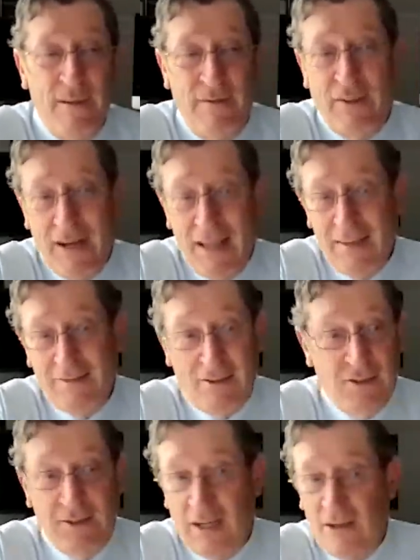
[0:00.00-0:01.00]
of the last
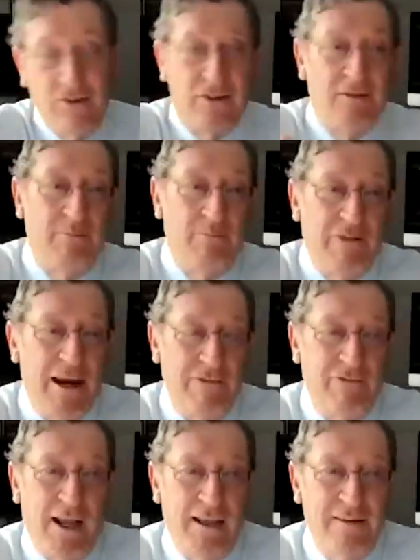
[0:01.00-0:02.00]
dozen
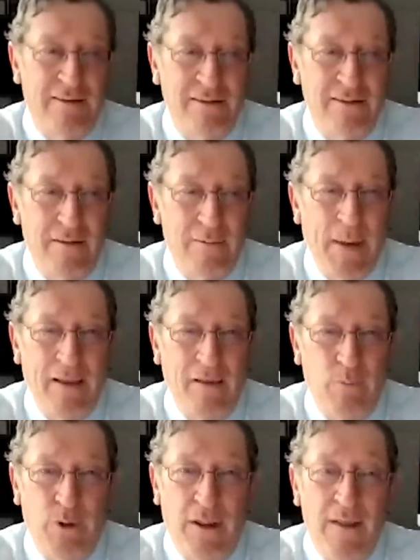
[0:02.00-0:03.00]
rate rises that the
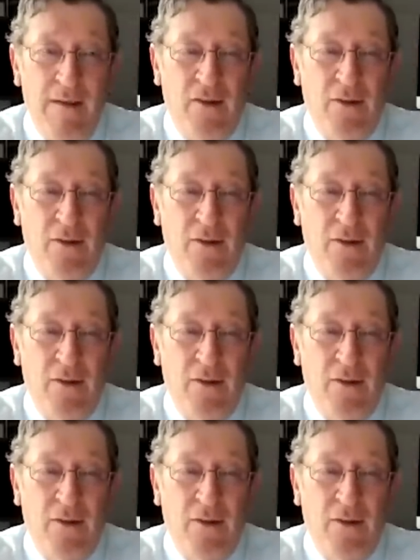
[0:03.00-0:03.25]
banks put in.